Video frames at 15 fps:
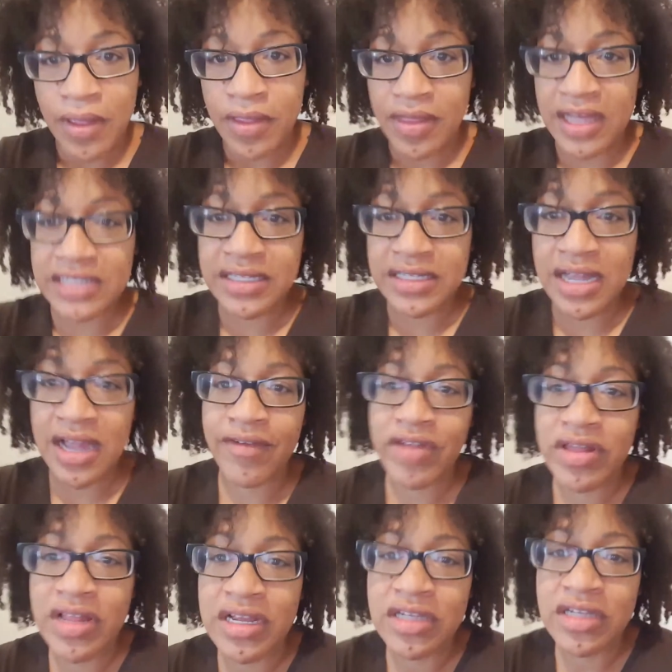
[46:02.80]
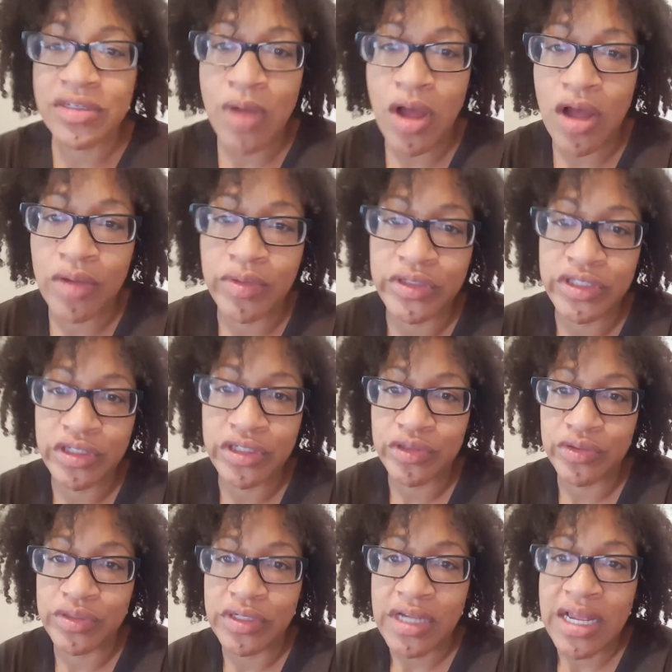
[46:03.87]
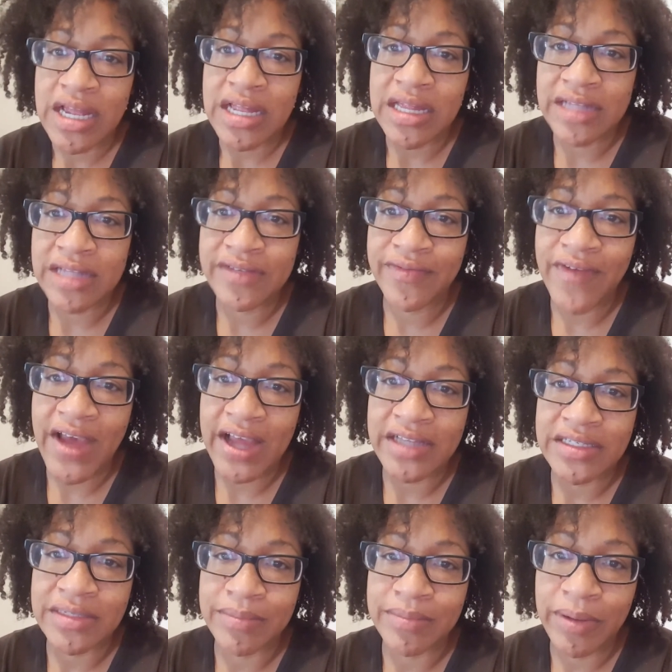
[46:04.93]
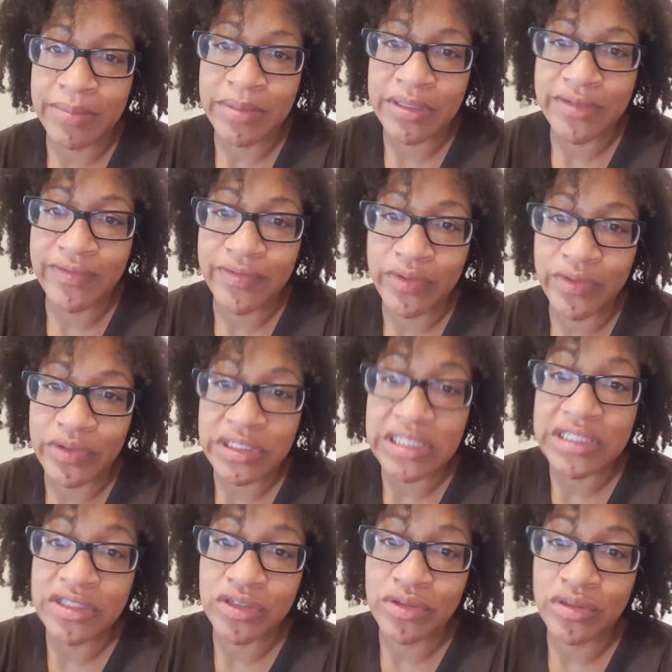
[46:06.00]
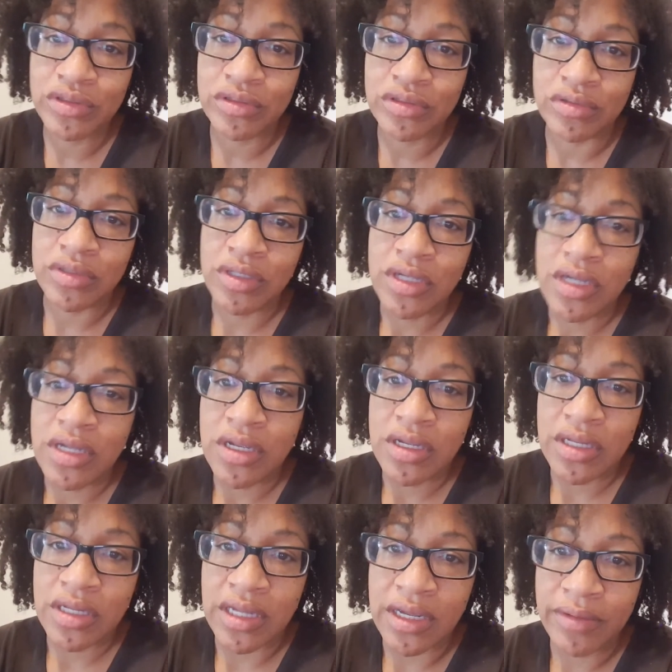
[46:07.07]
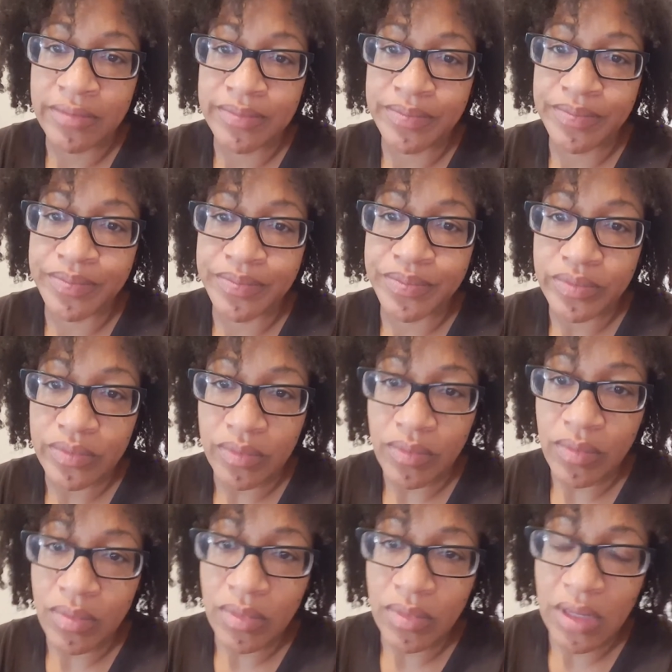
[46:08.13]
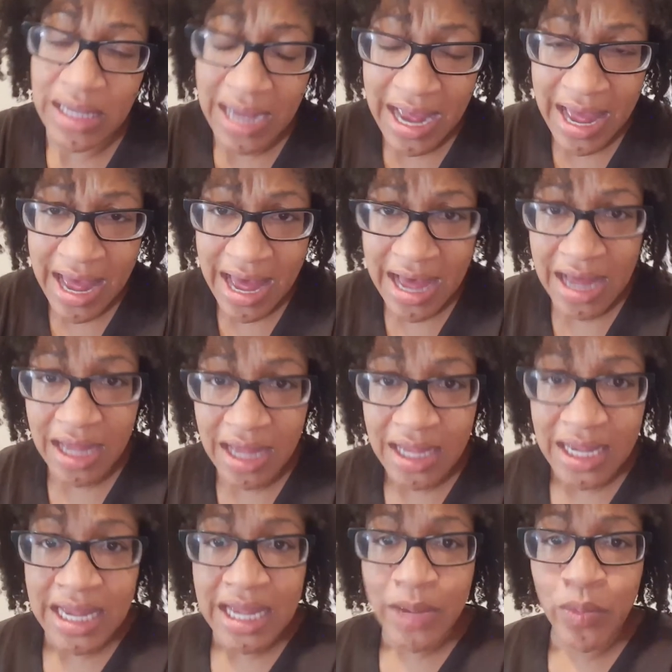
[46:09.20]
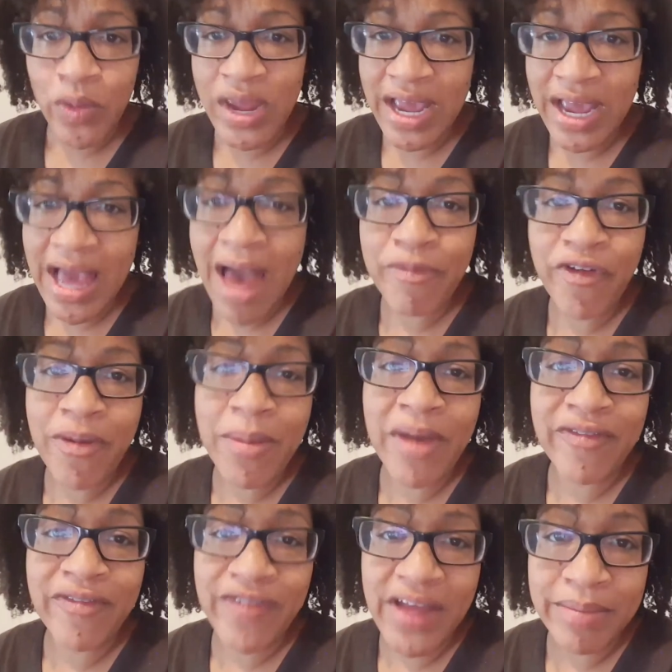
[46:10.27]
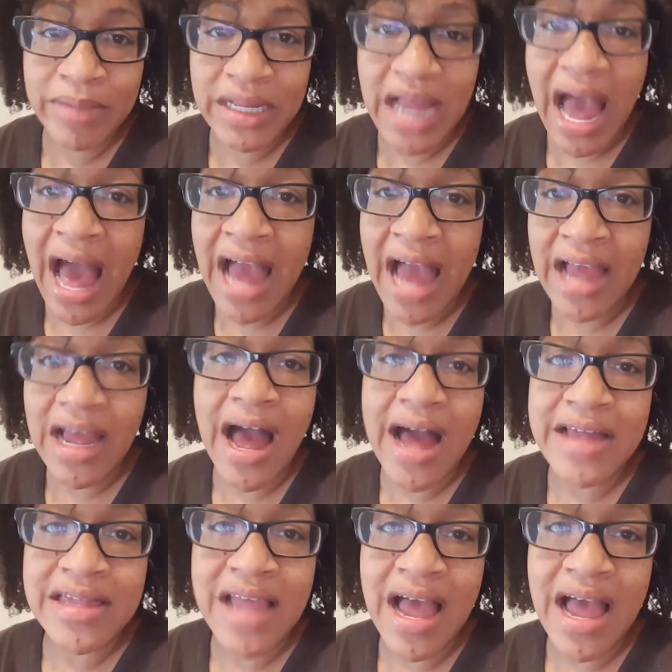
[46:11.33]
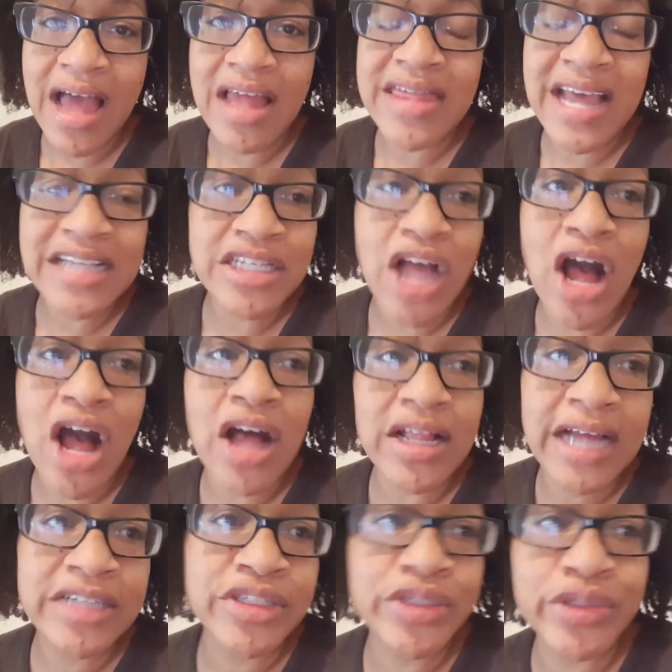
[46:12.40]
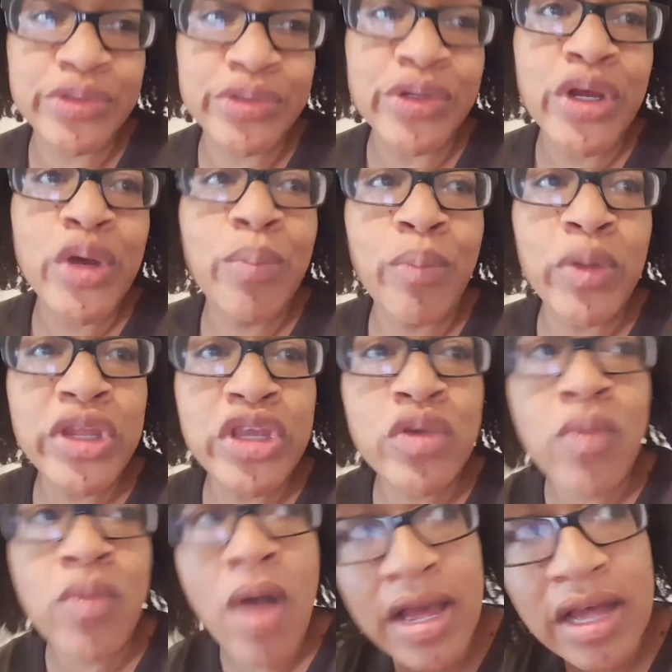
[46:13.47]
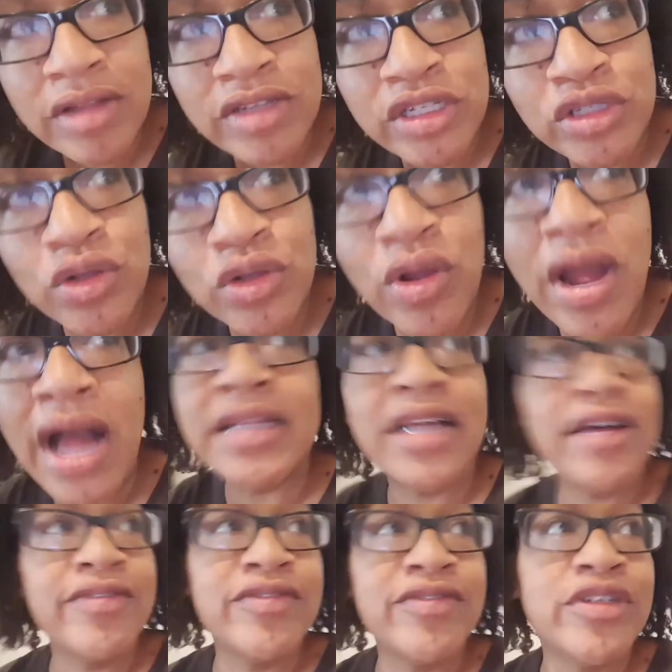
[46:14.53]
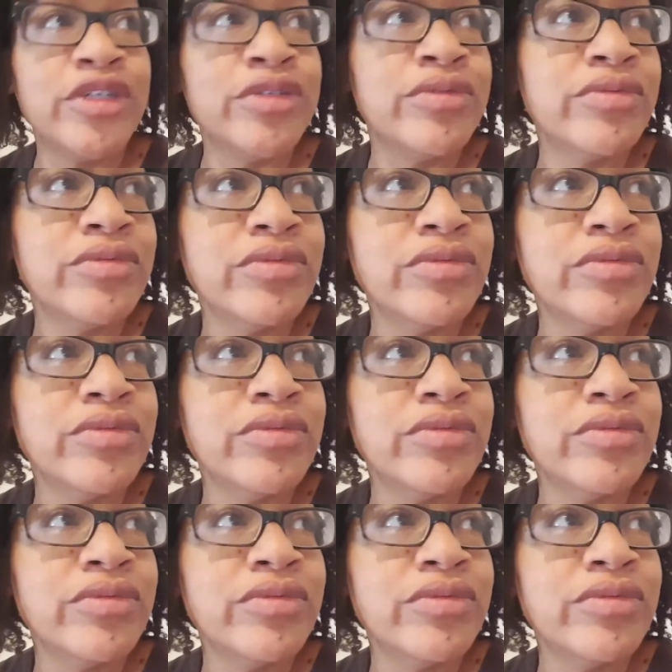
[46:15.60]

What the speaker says: They say everything is wrong with children. That's facts in public schools. It's true. Yeah. Yeah. We come from a family. That's all I do. When you walk out the door, I love you.